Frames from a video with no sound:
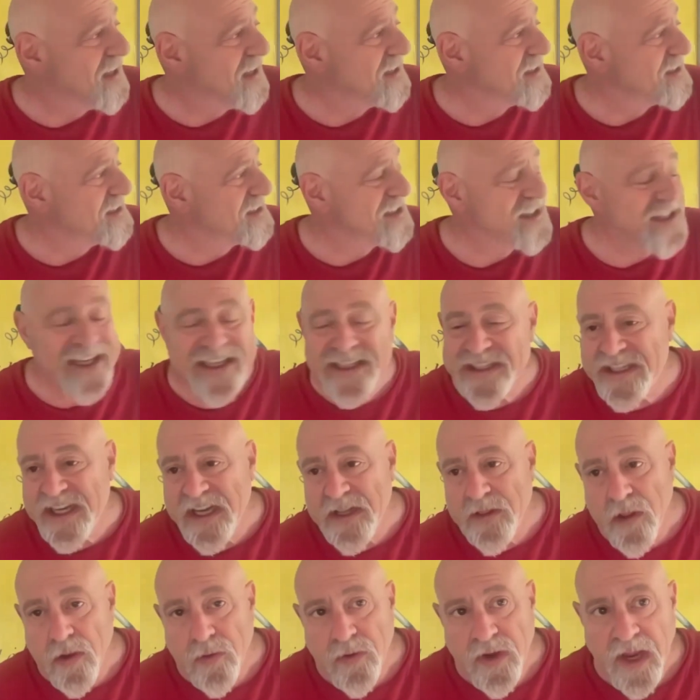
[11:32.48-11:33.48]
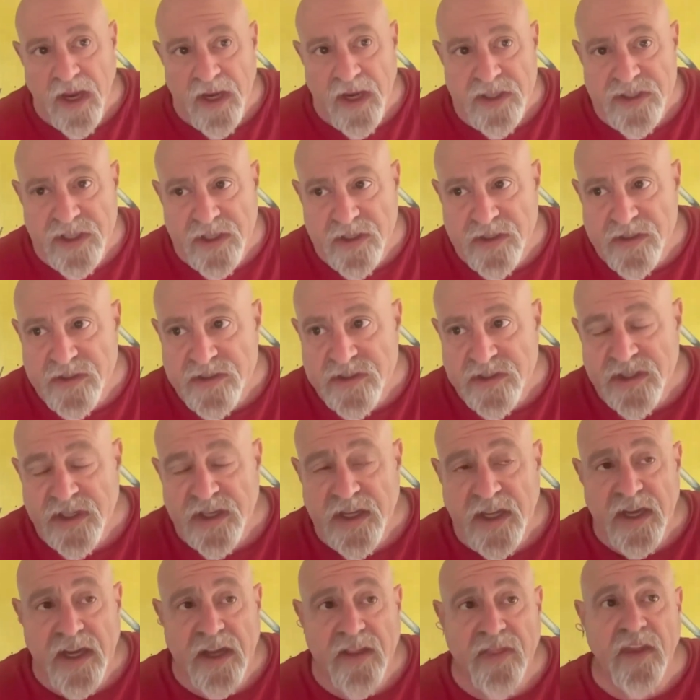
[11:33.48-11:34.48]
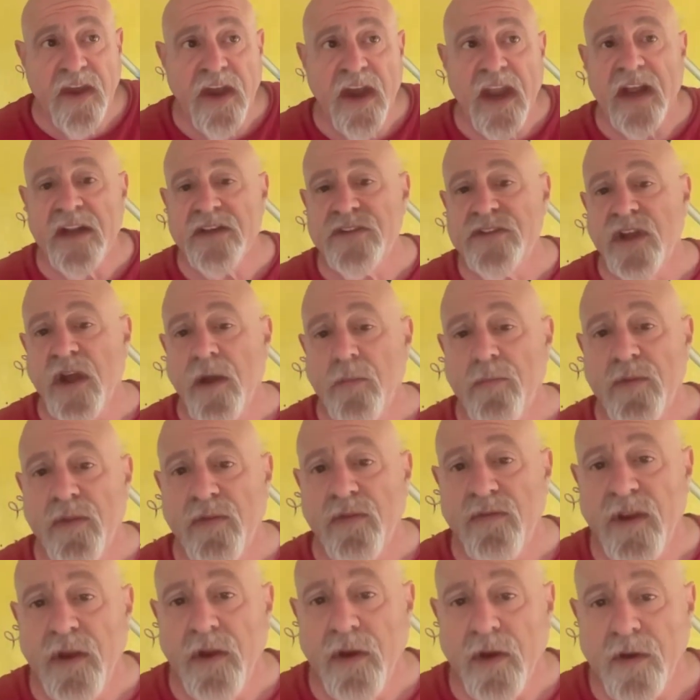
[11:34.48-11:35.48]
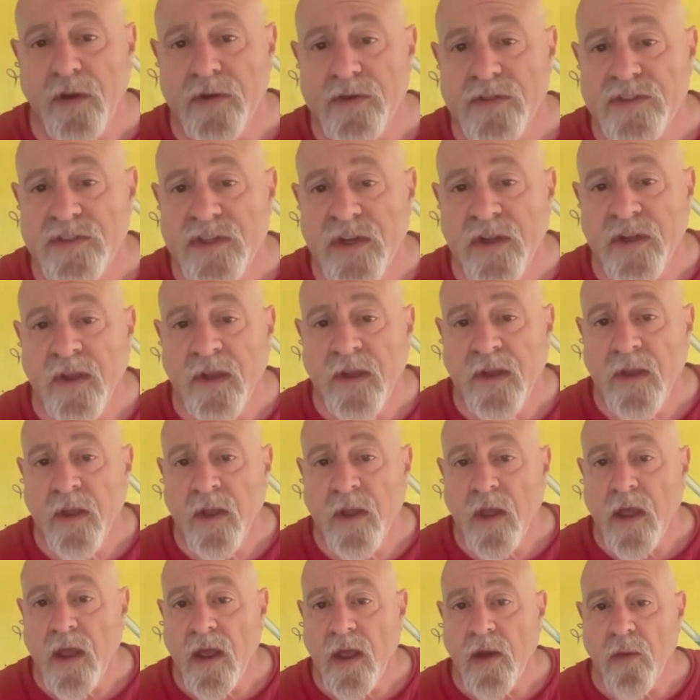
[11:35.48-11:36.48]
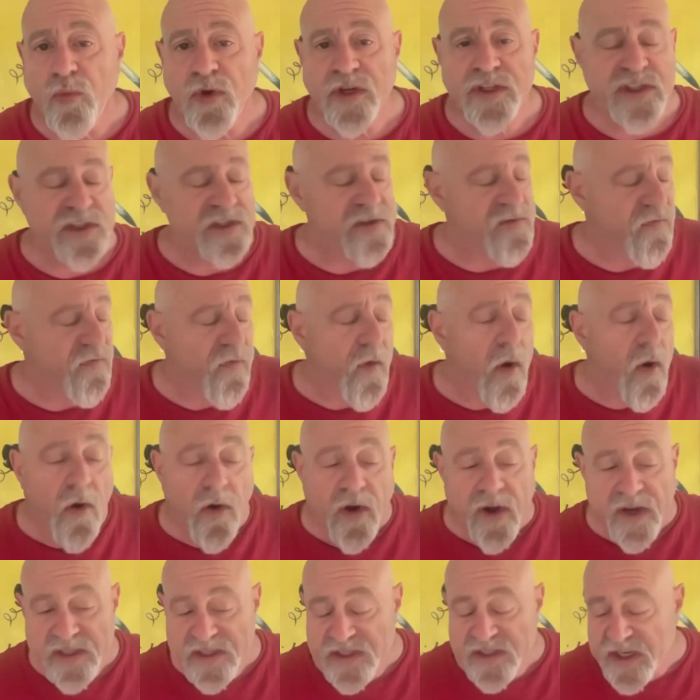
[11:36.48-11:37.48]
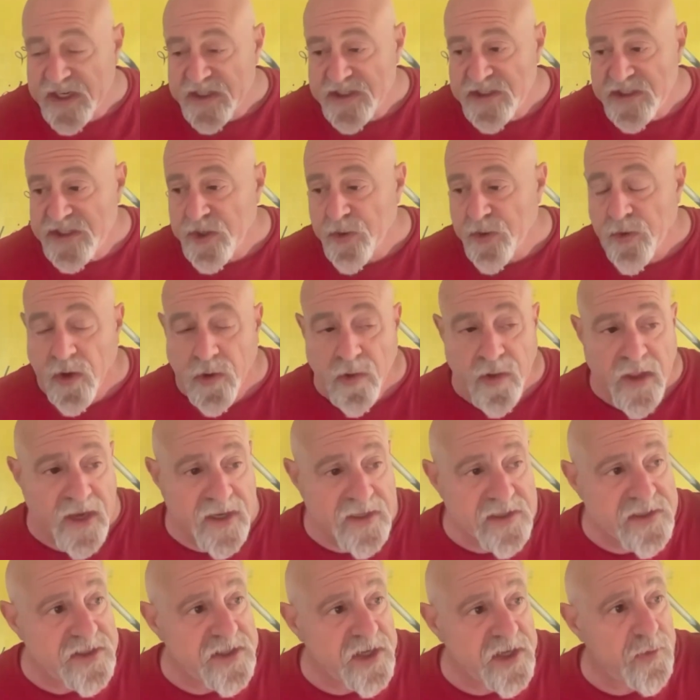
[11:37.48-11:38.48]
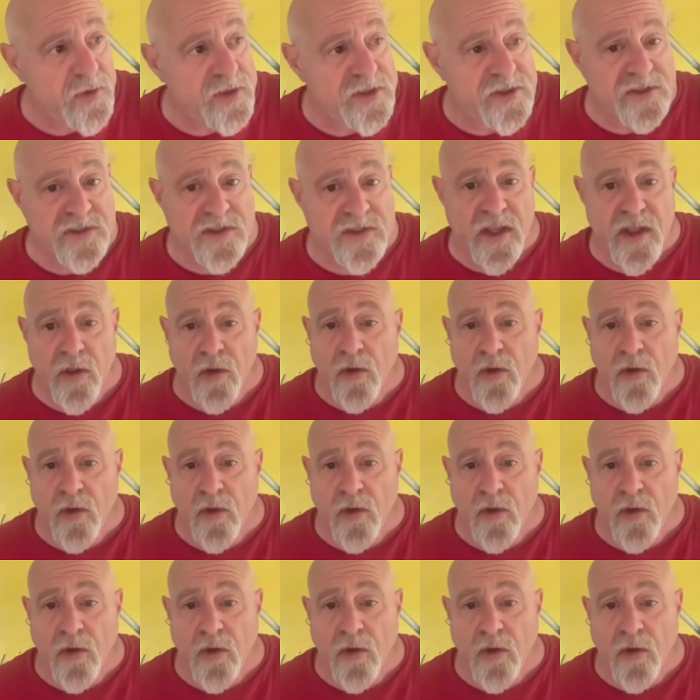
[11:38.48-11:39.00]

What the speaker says: 60 locations in the next couple of years, which far exceeds zero latency, which is the